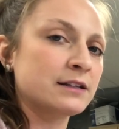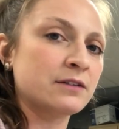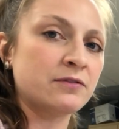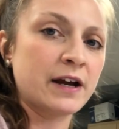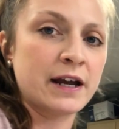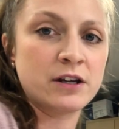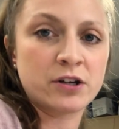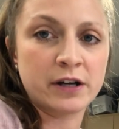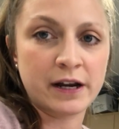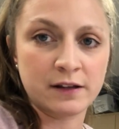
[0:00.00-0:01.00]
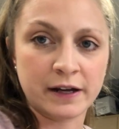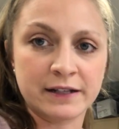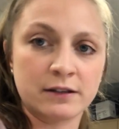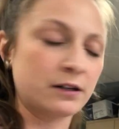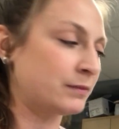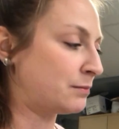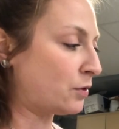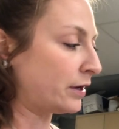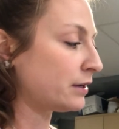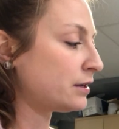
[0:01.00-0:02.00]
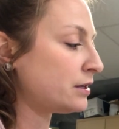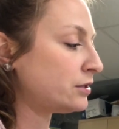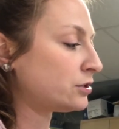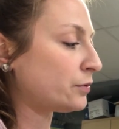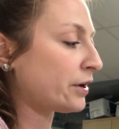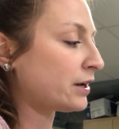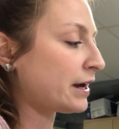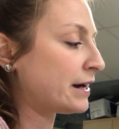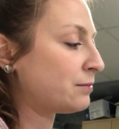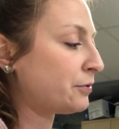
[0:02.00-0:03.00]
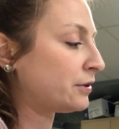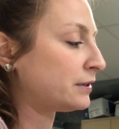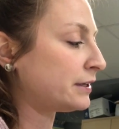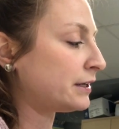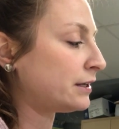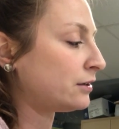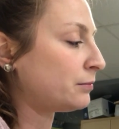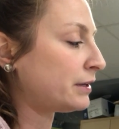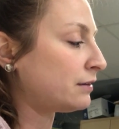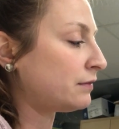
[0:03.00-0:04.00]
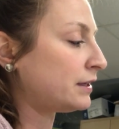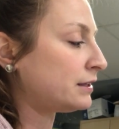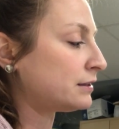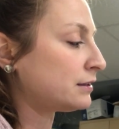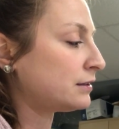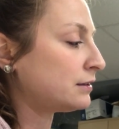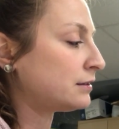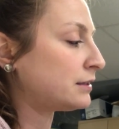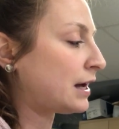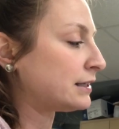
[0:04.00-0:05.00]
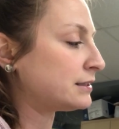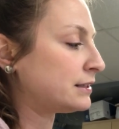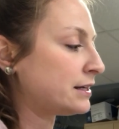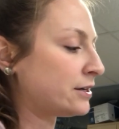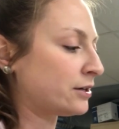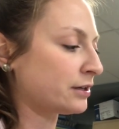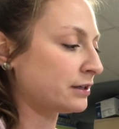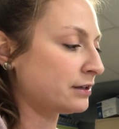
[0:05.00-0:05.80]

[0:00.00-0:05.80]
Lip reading: of define your dandelions a little bit more. So we're gonna kind of put a little bit of these dots in here.